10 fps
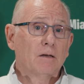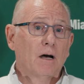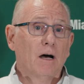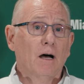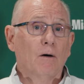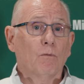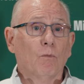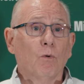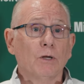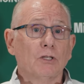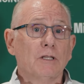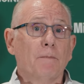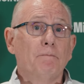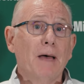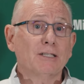Was it the
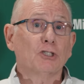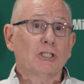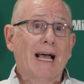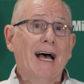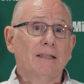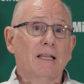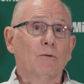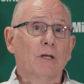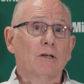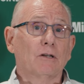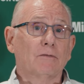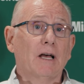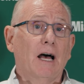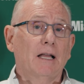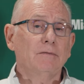best shot that we could have
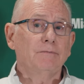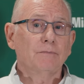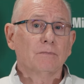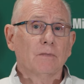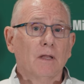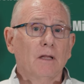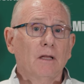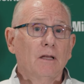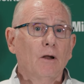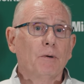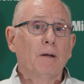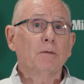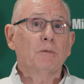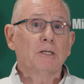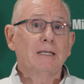gotten? You know,
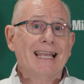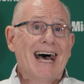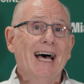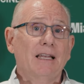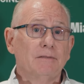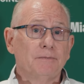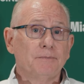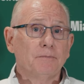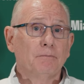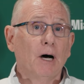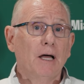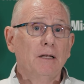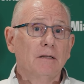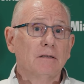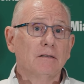probably not. But
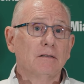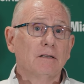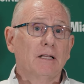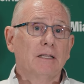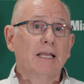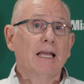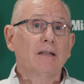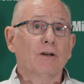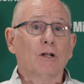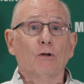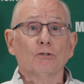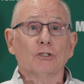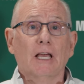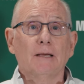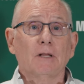at the end of a close
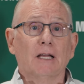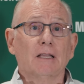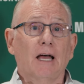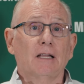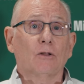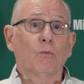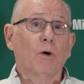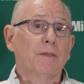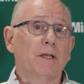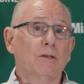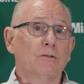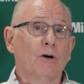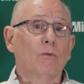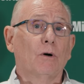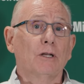game like that, the one thing you
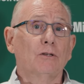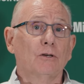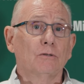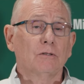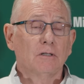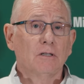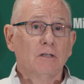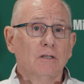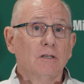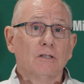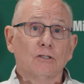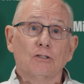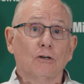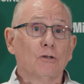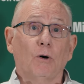don't want to do is
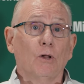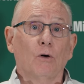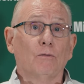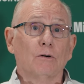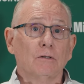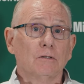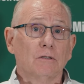turn the ball over.